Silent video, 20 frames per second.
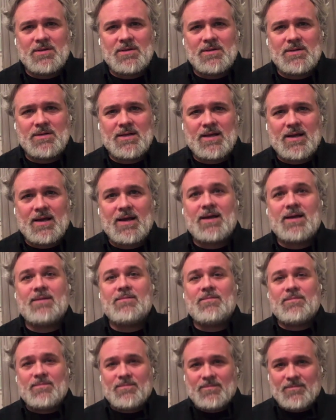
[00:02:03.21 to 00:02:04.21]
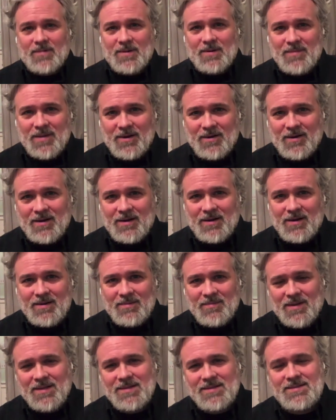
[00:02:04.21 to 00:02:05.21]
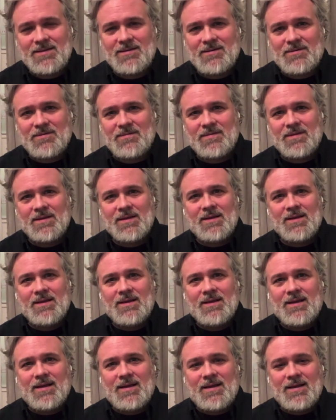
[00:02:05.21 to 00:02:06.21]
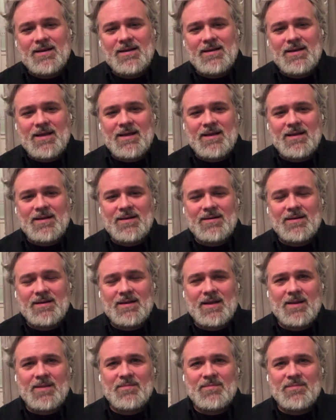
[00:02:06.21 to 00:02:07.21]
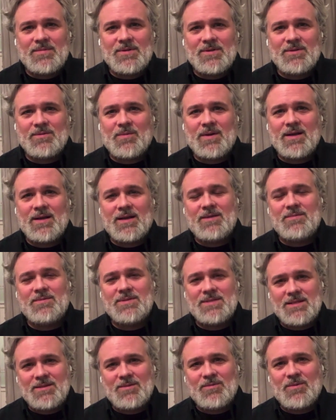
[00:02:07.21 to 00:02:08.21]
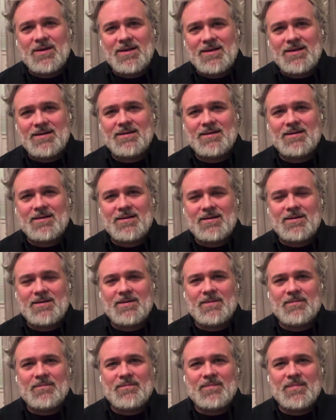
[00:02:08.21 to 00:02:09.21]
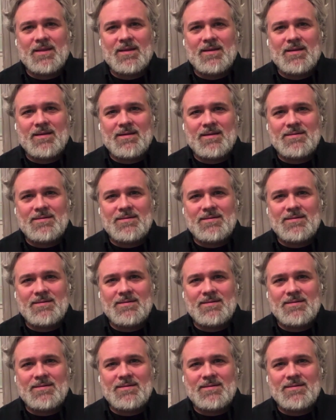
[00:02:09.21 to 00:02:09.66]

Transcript: been gone, I remarried myself, and Dane came to the wedding. He was in the wedding. Um,